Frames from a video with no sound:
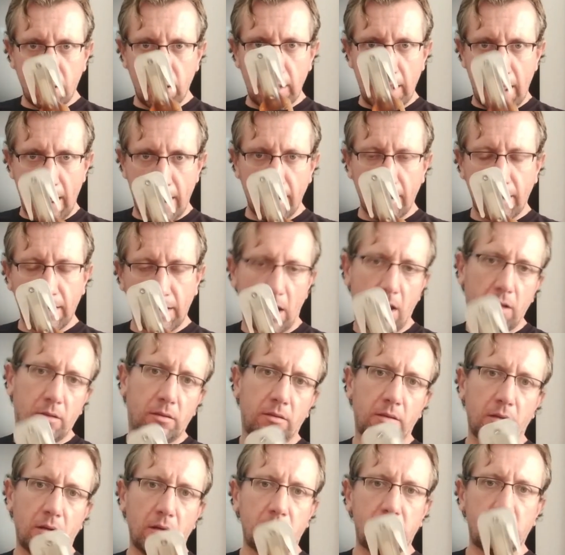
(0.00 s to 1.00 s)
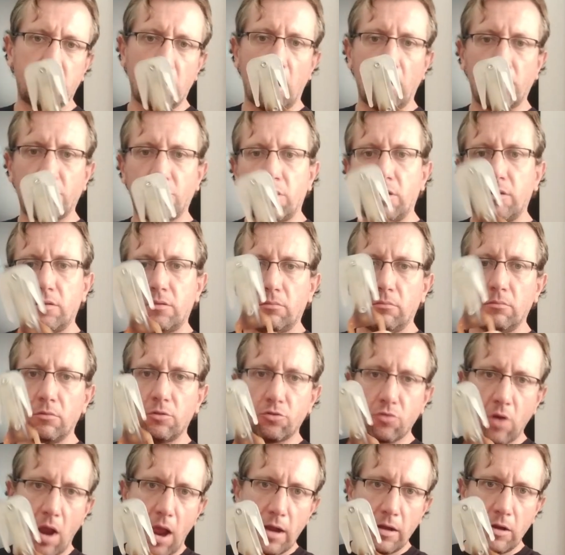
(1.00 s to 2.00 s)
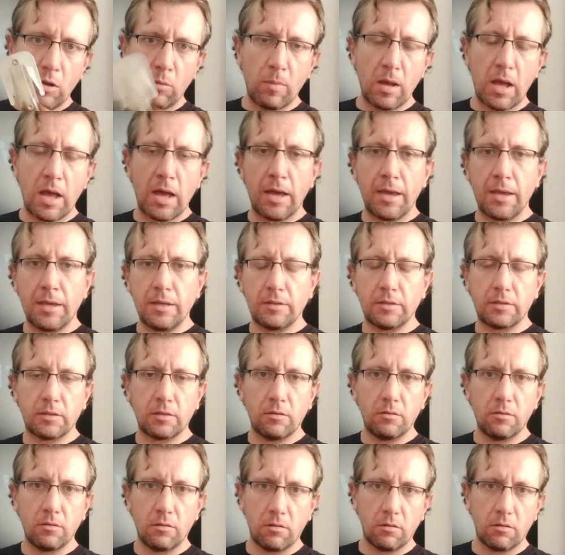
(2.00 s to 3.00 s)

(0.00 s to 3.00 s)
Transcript: line cutters such as trilobites,